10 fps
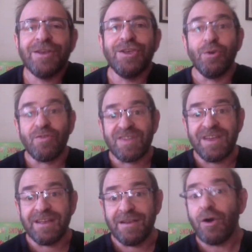
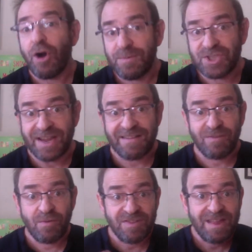using
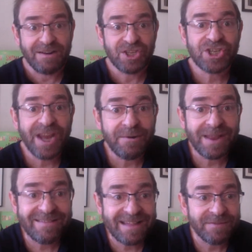objects, to start
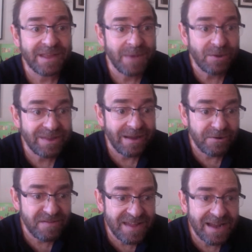sharing something about
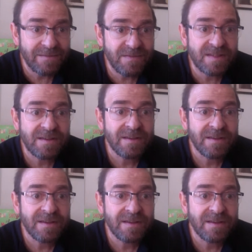ourselves